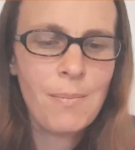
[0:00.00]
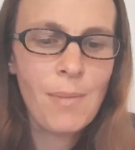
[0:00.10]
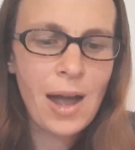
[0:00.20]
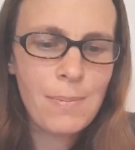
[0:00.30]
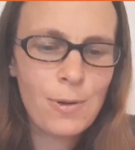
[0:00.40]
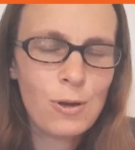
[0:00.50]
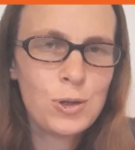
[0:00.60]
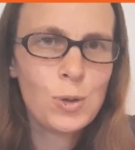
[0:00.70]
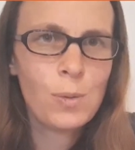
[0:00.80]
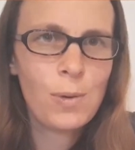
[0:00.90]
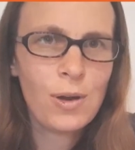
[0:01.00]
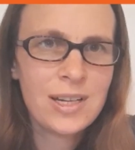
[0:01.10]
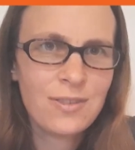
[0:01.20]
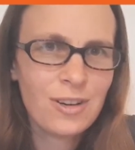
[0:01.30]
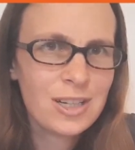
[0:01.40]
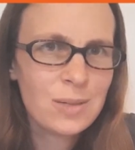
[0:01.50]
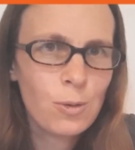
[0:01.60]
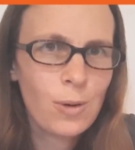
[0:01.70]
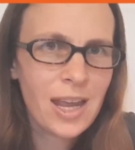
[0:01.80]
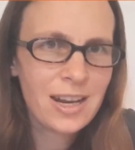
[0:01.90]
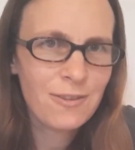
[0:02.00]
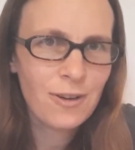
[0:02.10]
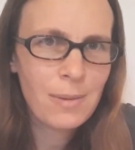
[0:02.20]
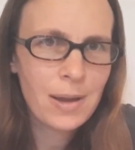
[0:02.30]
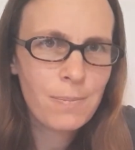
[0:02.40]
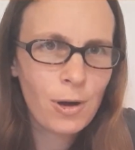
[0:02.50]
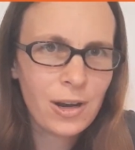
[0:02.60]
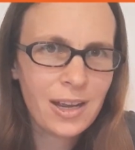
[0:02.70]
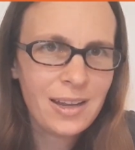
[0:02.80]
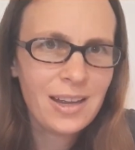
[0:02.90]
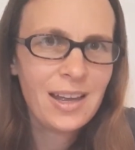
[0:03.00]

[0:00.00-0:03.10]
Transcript: my bird, your bird has a very small head and a very big body,